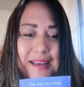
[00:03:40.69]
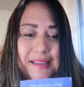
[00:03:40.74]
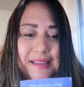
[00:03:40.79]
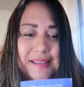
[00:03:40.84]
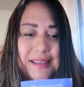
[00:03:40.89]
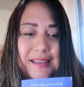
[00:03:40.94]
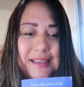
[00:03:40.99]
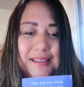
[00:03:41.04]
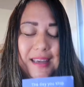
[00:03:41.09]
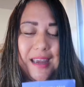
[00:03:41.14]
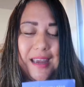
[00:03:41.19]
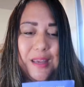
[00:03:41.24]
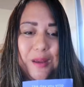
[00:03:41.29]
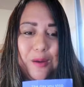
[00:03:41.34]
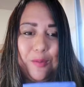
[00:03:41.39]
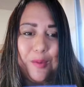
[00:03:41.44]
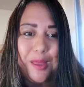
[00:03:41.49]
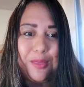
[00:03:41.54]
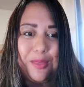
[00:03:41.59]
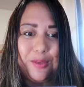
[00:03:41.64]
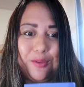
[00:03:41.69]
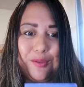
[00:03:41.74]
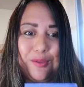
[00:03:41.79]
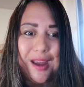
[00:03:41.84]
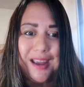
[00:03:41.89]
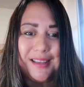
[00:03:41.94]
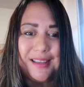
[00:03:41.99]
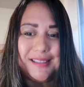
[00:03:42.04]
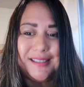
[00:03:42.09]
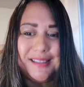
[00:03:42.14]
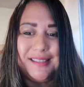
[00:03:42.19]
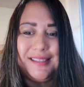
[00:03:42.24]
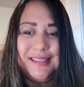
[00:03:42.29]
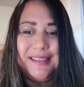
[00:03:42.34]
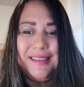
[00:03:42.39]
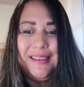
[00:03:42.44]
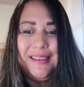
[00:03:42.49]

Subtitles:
is the day you win the race.